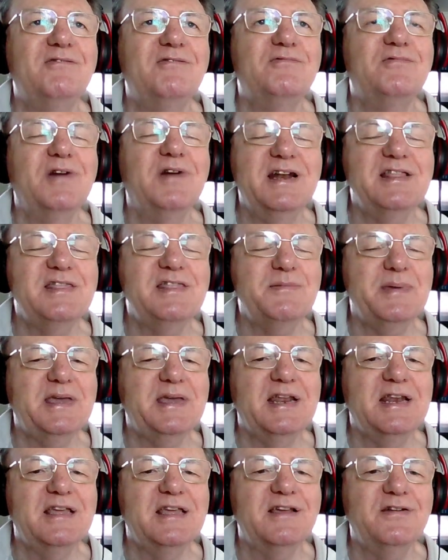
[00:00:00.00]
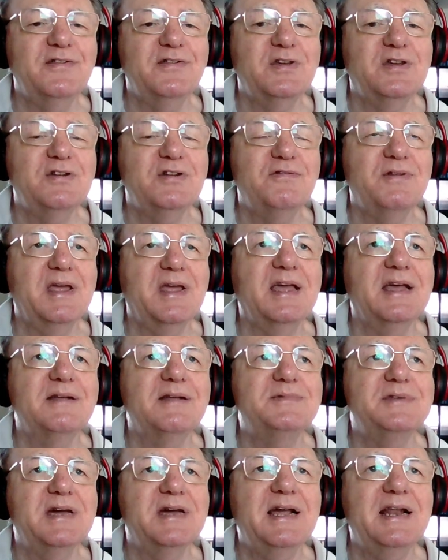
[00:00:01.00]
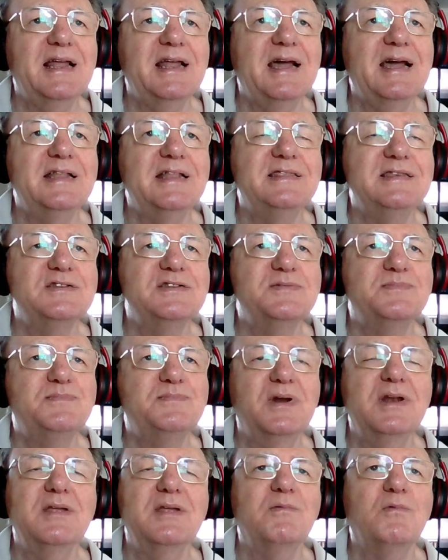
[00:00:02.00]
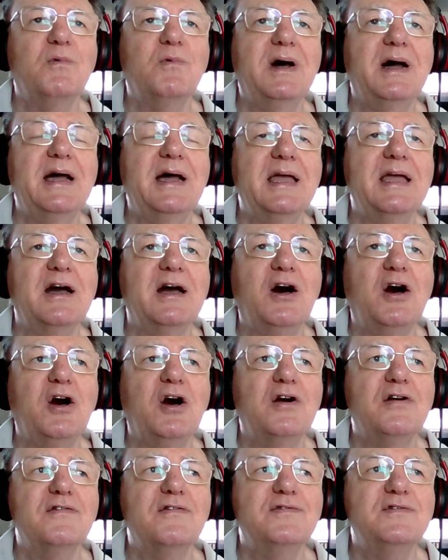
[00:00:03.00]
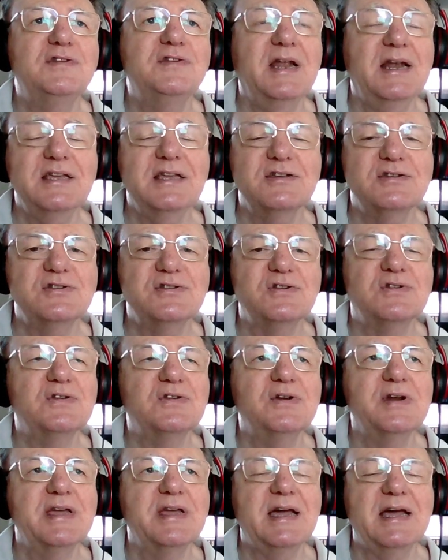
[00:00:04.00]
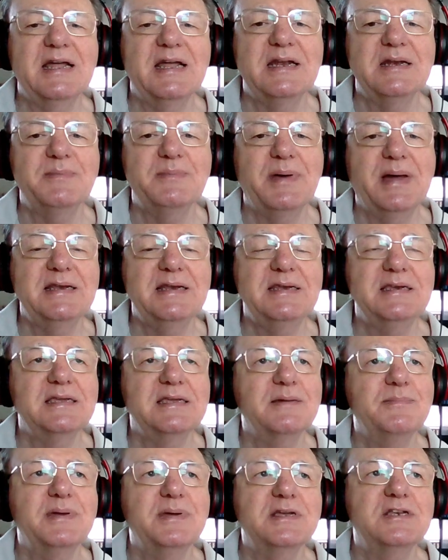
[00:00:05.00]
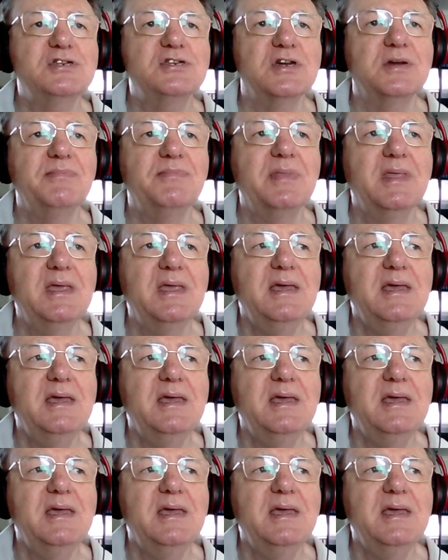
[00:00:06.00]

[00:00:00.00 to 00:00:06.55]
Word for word: Right at the beginning of her career, Taylor had this brilliant way of telling a story and painting a picture.